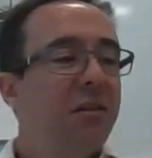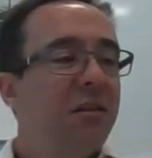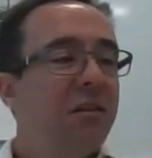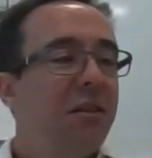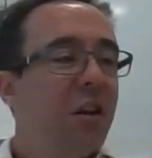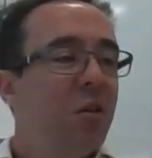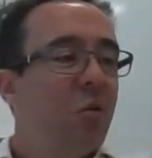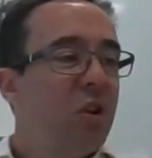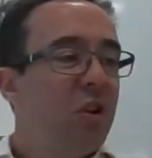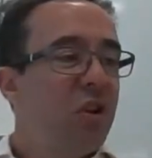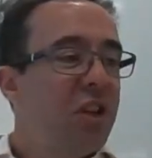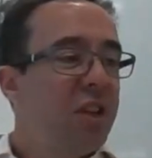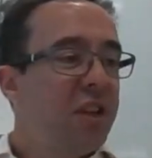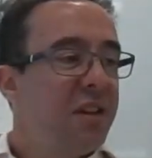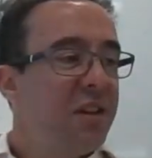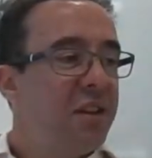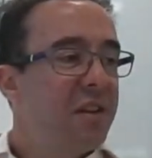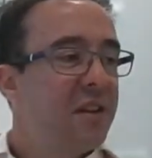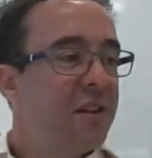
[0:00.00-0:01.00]
you know, which
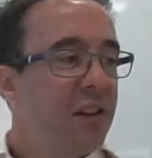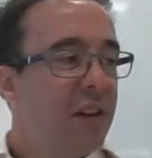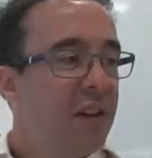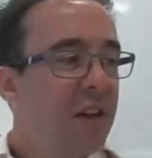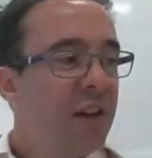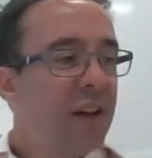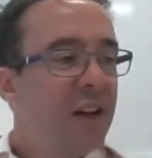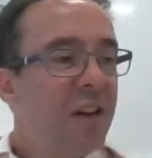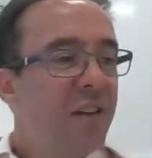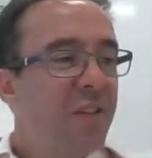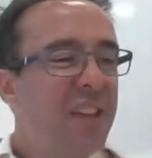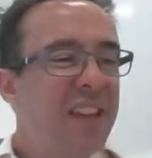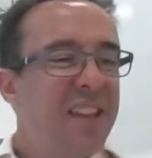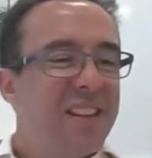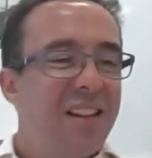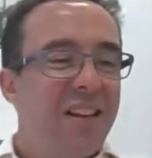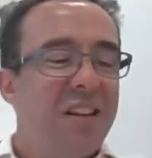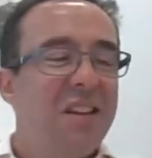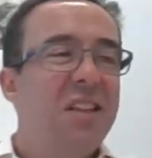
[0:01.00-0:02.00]
is
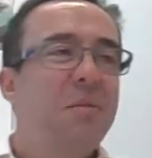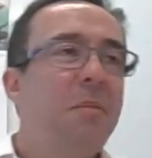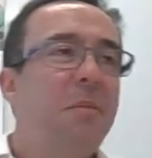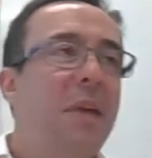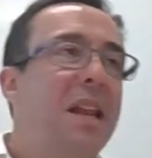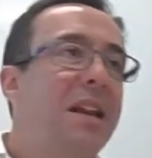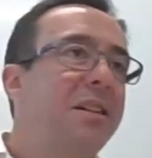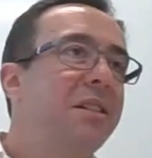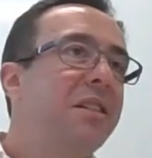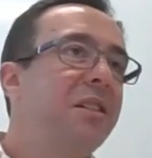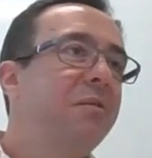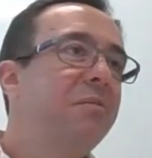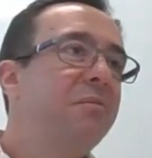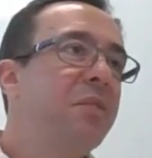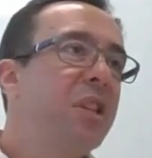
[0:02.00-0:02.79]
things like cement.